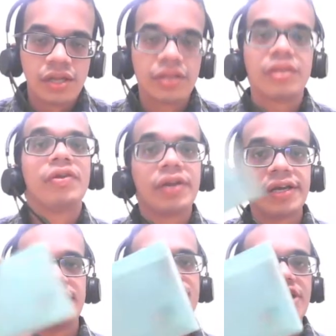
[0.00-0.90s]
During
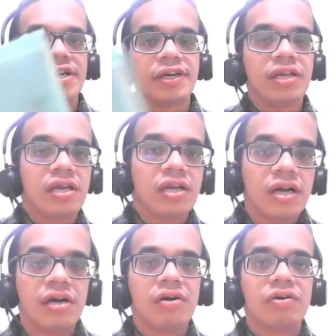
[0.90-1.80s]
this journey,
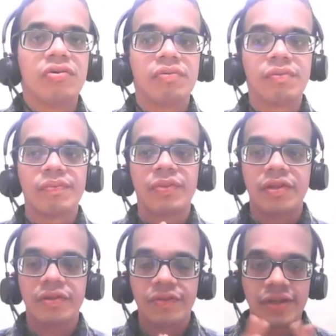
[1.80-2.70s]
oh,
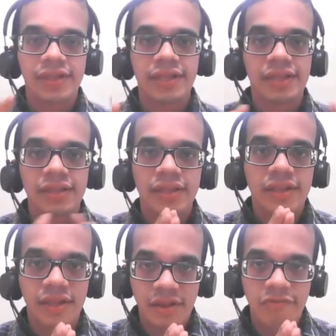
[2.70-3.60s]
we have seen
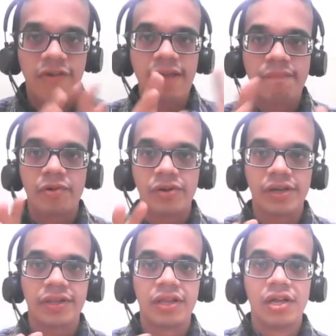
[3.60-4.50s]
5
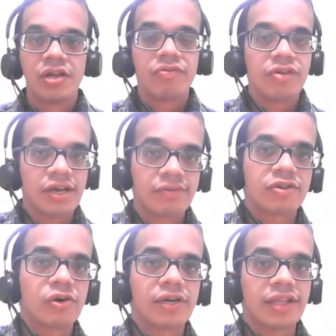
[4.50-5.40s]
products. We have
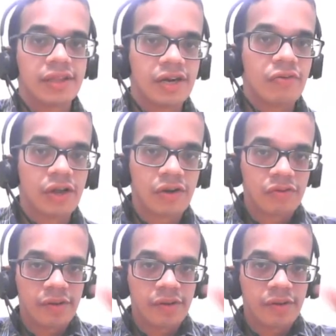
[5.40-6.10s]
shortlisted one of the